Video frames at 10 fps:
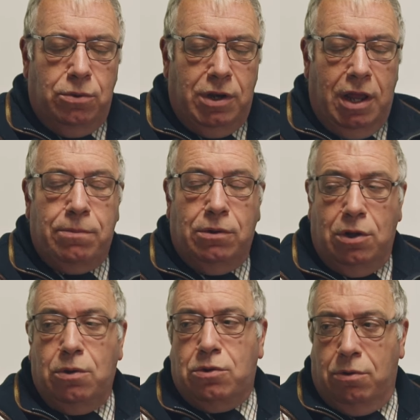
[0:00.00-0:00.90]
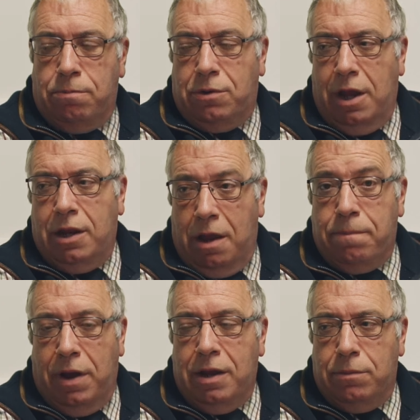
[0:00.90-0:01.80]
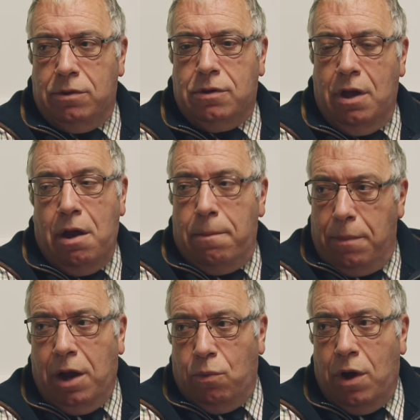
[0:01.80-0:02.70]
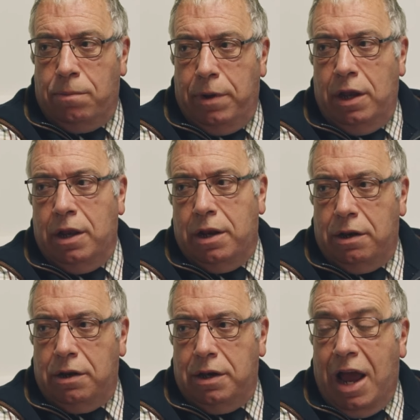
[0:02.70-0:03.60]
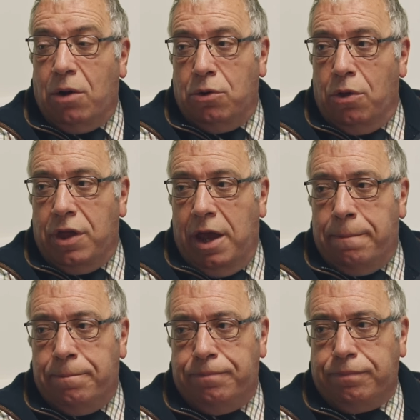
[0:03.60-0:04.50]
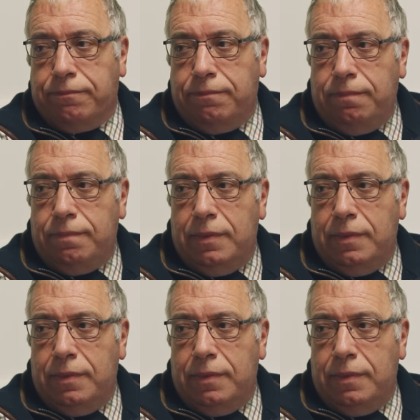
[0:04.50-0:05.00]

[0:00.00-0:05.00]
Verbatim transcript: to enable you to obtain a payment might well be now not there. Right,